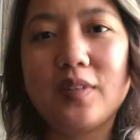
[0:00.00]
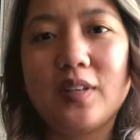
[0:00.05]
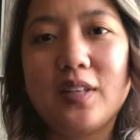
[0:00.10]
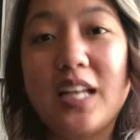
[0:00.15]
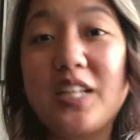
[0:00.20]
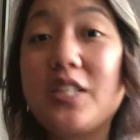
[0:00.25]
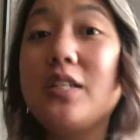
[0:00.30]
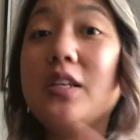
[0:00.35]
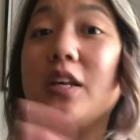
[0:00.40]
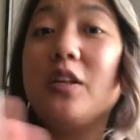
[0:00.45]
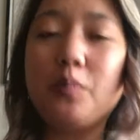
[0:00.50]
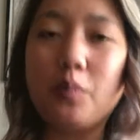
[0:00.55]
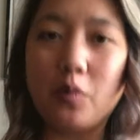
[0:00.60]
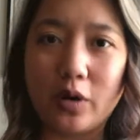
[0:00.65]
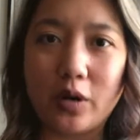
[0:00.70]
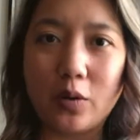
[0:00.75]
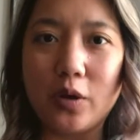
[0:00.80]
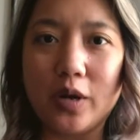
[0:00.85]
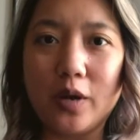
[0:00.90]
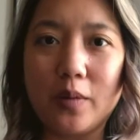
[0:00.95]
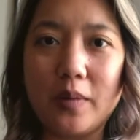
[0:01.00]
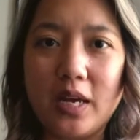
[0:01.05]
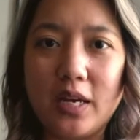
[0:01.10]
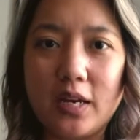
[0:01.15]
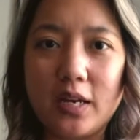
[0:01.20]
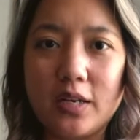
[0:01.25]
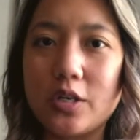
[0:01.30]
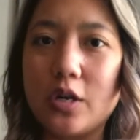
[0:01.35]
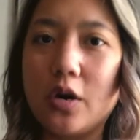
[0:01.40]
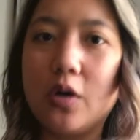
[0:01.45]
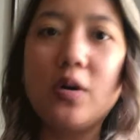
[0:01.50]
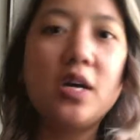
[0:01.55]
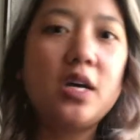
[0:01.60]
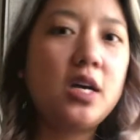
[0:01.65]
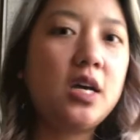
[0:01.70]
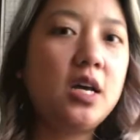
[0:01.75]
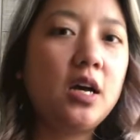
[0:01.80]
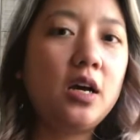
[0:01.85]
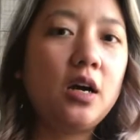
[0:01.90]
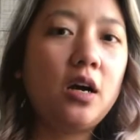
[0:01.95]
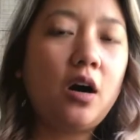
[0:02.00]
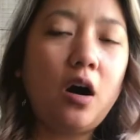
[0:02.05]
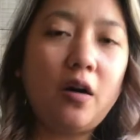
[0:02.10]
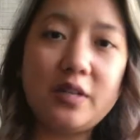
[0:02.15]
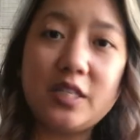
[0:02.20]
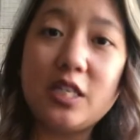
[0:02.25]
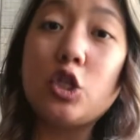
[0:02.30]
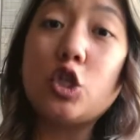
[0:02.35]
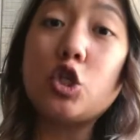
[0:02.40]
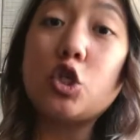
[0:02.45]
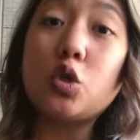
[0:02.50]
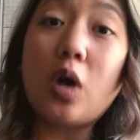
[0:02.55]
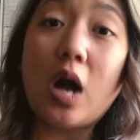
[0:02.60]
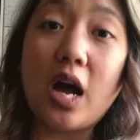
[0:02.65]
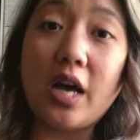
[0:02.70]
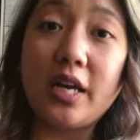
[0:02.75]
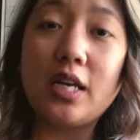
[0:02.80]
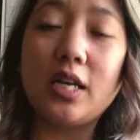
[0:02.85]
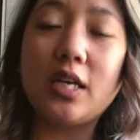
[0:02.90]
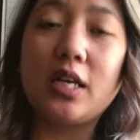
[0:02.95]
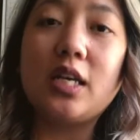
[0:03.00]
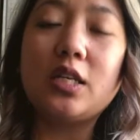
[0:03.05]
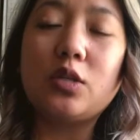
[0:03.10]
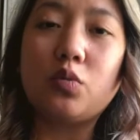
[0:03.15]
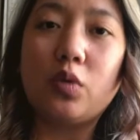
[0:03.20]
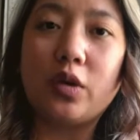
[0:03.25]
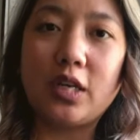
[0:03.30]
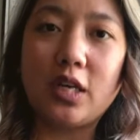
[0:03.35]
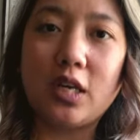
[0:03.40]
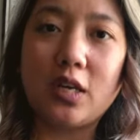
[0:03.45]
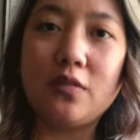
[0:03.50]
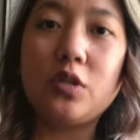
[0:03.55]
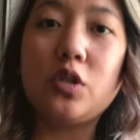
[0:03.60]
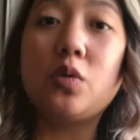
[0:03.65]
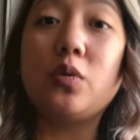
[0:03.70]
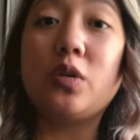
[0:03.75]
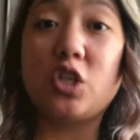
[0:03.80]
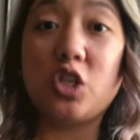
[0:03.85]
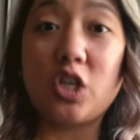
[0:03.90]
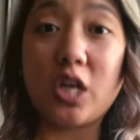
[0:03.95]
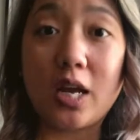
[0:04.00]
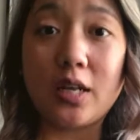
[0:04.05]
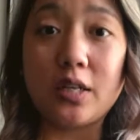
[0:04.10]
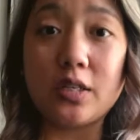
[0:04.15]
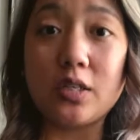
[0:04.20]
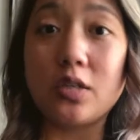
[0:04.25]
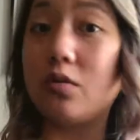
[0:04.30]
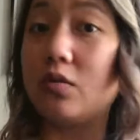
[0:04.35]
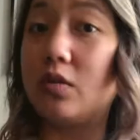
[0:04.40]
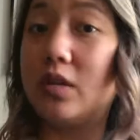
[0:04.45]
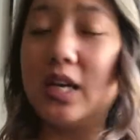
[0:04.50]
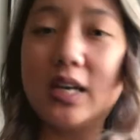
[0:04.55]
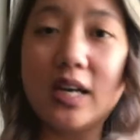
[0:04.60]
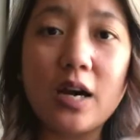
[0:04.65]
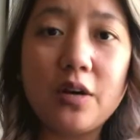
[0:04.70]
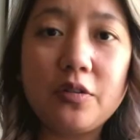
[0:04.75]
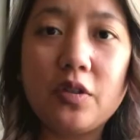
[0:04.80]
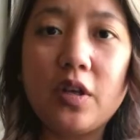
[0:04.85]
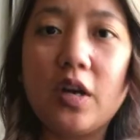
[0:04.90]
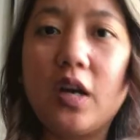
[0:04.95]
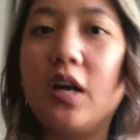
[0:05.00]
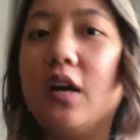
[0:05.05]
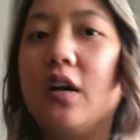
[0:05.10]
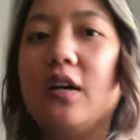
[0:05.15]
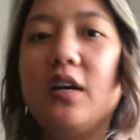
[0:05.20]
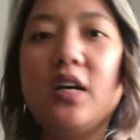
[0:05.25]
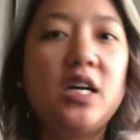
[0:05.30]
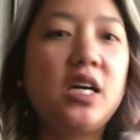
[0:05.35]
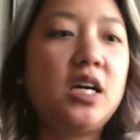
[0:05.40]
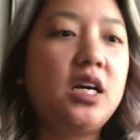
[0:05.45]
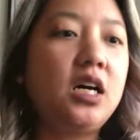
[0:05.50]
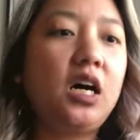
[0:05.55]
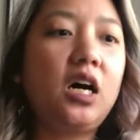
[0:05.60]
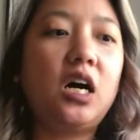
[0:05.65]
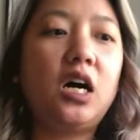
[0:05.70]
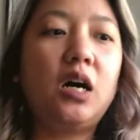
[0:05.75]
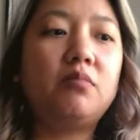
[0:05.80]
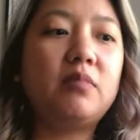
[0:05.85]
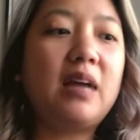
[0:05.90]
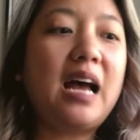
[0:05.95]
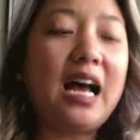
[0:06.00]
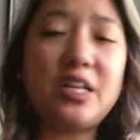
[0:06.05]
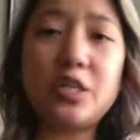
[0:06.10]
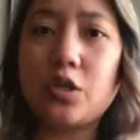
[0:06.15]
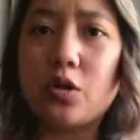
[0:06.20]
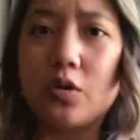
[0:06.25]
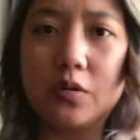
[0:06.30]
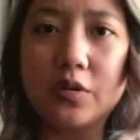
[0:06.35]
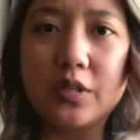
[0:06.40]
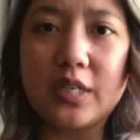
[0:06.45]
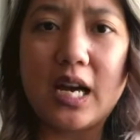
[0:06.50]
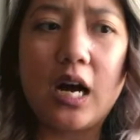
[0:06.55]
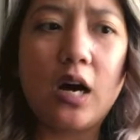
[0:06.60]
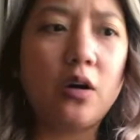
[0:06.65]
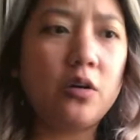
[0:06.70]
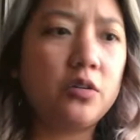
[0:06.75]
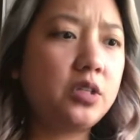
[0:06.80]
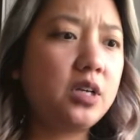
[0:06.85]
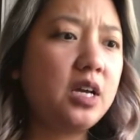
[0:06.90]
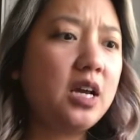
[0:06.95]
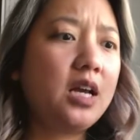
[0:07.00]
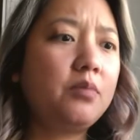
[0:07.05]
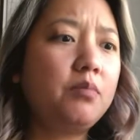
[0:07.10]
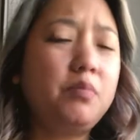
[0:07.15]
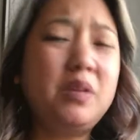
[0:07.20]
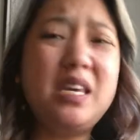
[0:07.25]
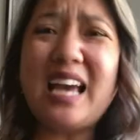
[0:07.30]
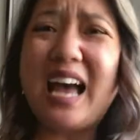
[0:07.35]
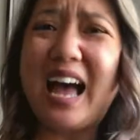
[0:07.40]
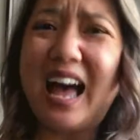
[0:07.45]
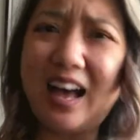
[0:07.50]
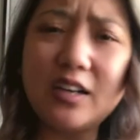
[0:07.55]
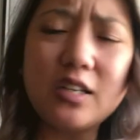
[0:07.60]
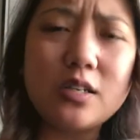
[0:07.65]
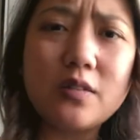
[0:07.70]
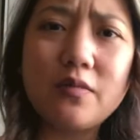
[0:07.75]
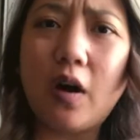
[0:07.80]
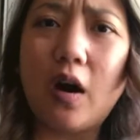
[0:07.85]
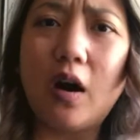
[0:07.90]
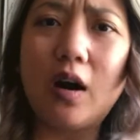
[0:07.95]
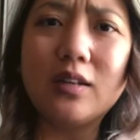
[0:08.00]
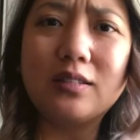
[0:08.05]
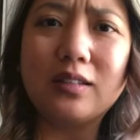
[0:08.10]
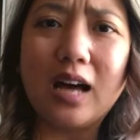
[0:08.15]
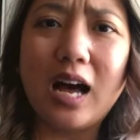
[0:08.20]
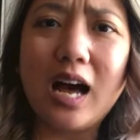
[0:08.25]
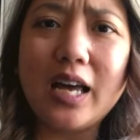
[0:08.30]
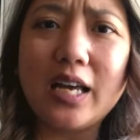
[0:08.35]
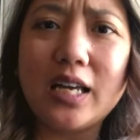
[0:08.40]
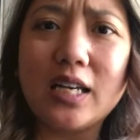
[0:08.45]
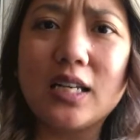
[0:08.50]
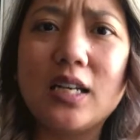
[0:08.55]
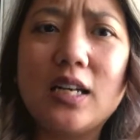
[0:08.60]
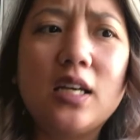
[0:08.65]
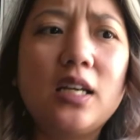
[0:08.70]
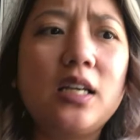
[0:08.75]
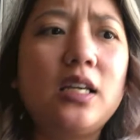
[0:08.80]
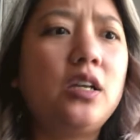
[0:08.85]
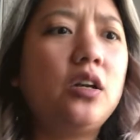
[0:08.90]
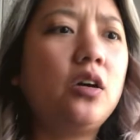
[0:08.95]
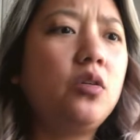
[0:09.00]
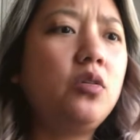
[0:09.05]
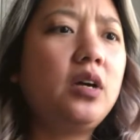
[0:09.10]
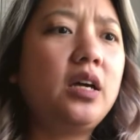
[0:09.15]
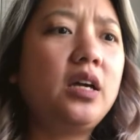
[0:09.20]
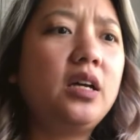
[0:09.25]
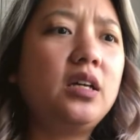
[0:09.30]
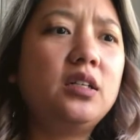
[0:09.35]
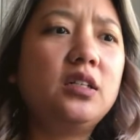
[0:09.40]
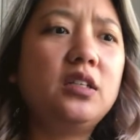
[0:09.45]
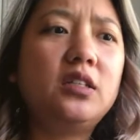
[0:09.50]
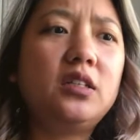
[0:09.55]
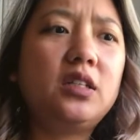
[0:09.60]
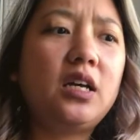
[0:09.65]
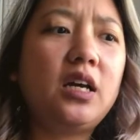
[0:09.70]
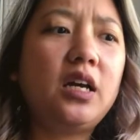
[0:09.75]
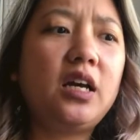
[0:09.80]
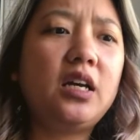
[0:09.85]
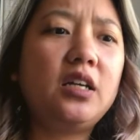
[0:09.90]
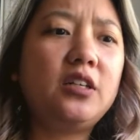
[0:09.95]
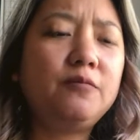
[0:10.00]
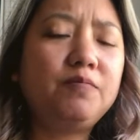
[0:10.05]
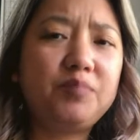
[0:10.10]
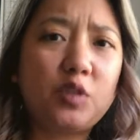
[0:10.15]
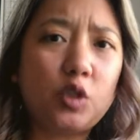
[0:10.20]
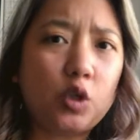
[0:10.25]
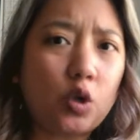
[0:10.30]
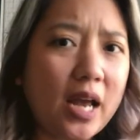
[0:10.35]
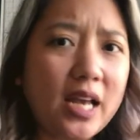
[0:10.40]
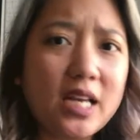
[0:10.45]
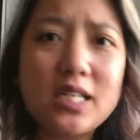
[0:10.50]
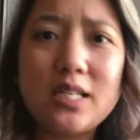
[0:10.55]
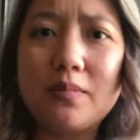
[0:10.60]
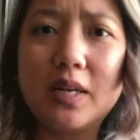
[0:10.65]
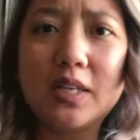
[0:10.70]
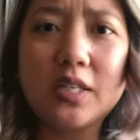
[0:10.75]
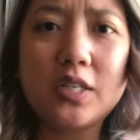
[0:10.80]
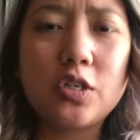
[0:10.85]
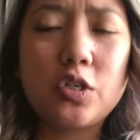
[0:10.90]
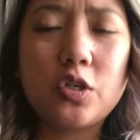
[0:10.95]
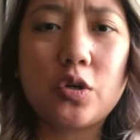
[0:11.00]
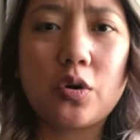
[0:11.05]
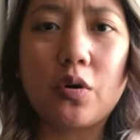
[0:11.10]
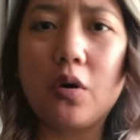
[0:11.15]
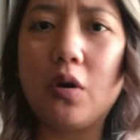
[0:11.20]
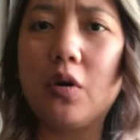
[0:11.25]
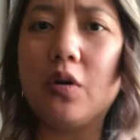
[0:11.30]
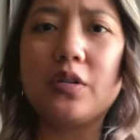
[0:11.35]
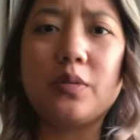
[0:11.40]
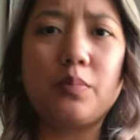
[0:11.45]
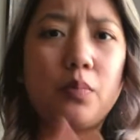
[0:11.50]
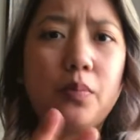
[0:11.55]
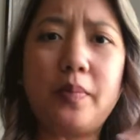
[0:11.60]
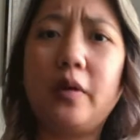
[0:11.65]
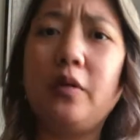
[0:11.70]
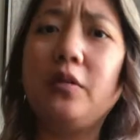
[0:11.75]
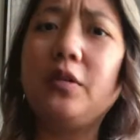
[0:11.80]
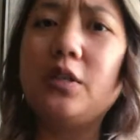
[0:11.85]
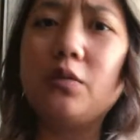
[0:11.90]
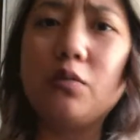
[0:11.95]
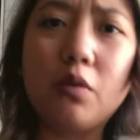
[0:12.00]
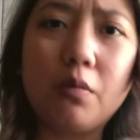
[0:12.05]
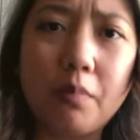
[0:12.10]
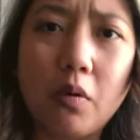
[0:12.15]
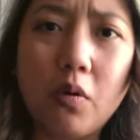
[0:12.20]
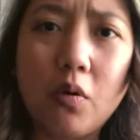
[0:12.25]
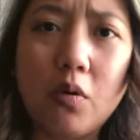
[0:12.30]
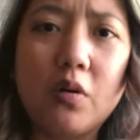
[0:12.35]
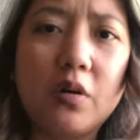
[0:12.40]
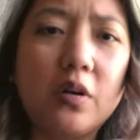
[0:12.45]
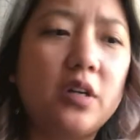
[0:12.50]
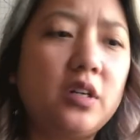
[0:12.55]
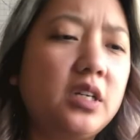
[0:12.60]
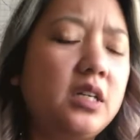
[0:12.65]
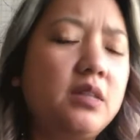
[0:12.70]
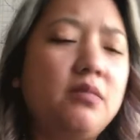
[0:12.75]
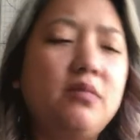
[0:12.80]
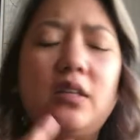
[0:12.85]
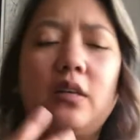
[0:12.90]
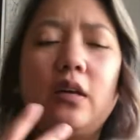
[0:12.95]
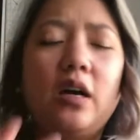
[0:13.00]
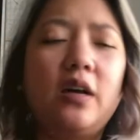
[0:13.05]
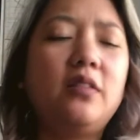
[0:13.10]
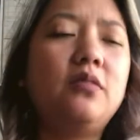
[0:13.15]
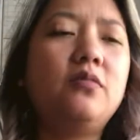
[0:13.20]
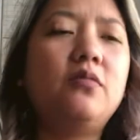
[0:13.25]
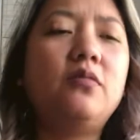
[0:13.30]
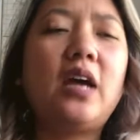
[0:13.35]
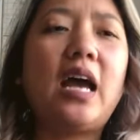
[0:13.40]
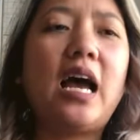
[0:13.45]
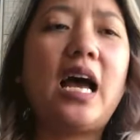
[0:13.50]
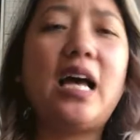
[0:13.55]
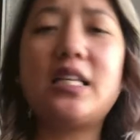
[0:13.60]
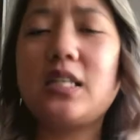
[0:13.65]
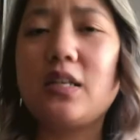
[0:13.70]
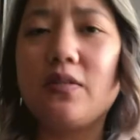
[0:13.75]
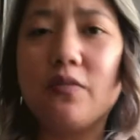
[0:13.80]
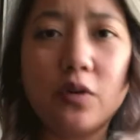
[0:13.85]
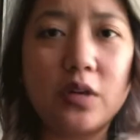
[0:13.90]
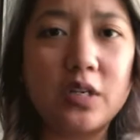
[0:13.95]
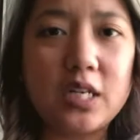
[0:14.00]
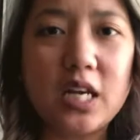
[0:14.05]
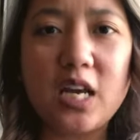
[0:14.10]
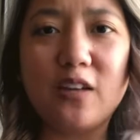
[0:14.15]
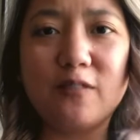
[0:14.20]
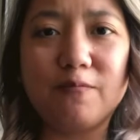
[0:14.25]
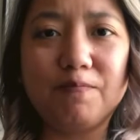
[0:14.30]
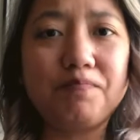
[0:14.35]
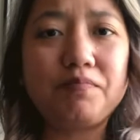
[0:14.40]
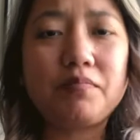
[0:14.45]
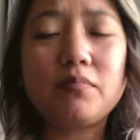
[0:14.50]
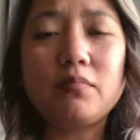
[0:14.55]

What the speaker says: That's another point I want to make. So obviously trying is what gives you a chance. So get out there, ask girls out, be active online, you know, and trying to message girls, building rapport, and asking for a date.